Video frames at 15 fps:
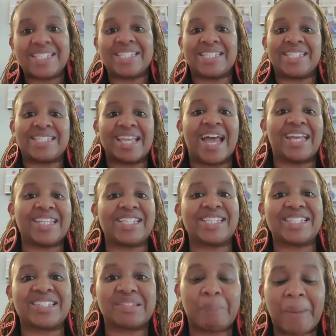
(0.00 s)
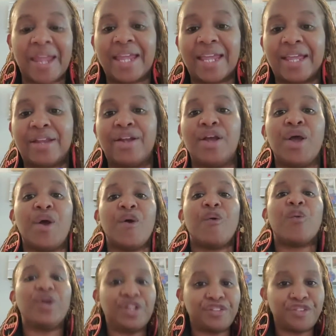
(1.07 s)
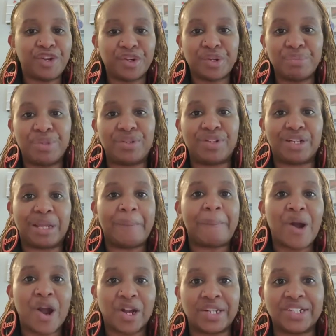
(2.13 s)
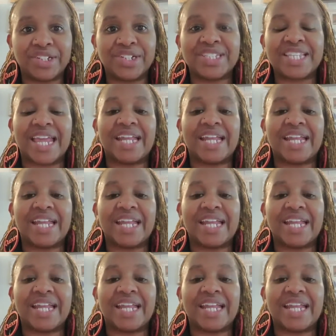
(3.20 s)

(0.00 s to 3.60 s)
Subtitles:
This is Isis Span, one of your community partners,